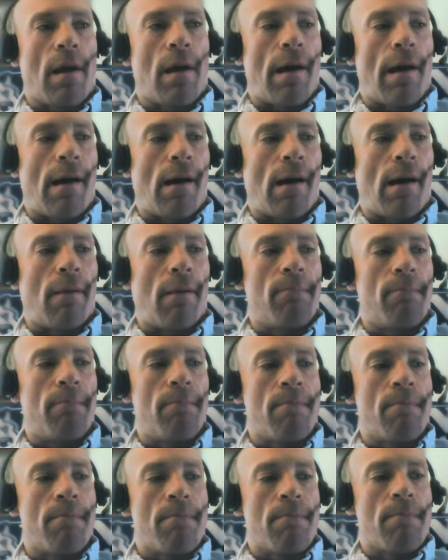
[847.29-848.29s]
Um,
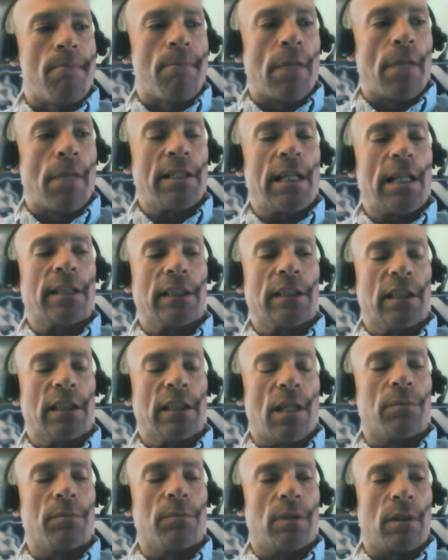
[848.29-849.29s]
this actually
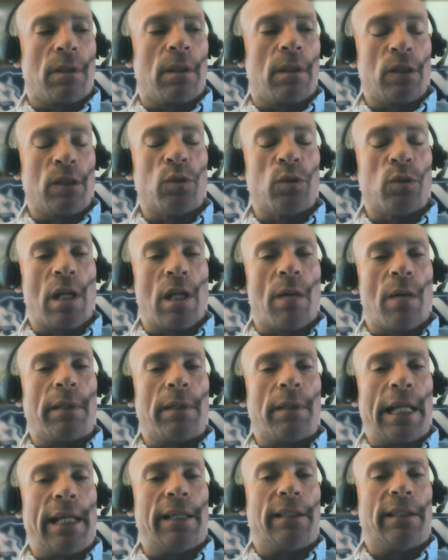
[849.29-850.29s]
comes. This will come in
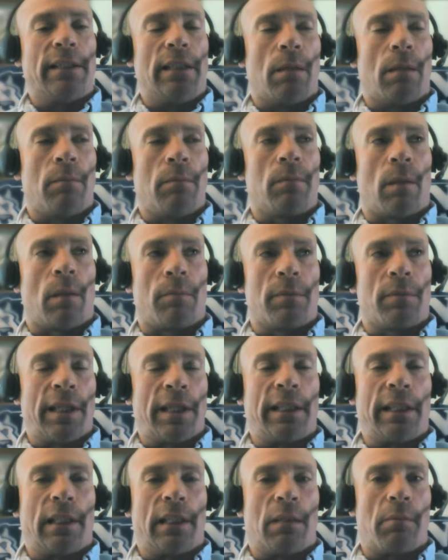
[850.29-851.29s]
handy. I'm I'm
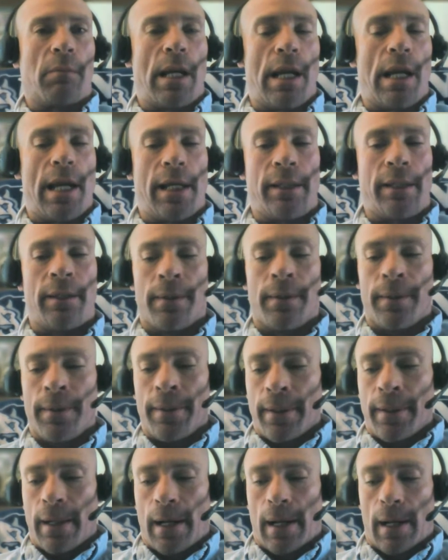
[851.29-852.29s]
thinking in my head.
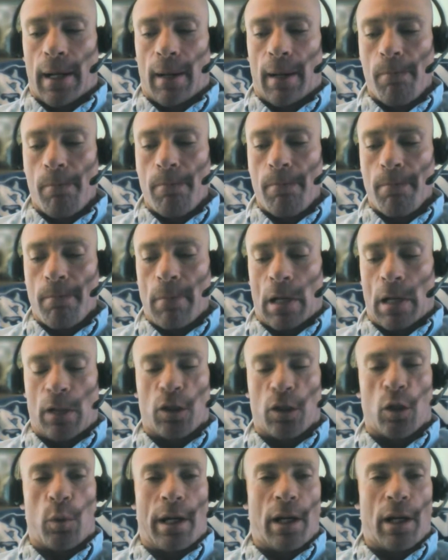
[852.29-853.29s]
Um, I don't
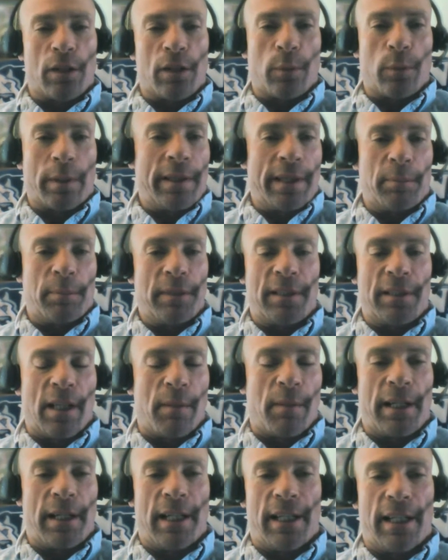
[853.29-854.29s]
know where else I would think beside
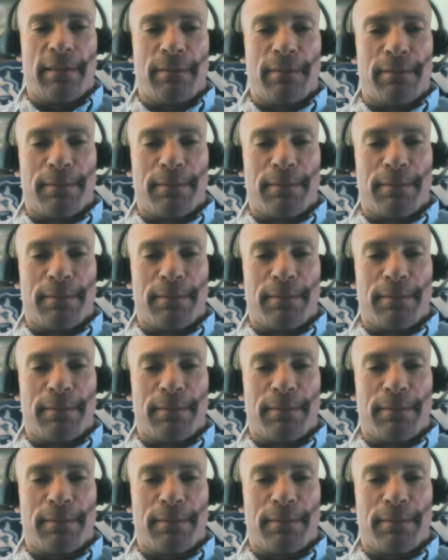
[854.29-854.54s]
my head.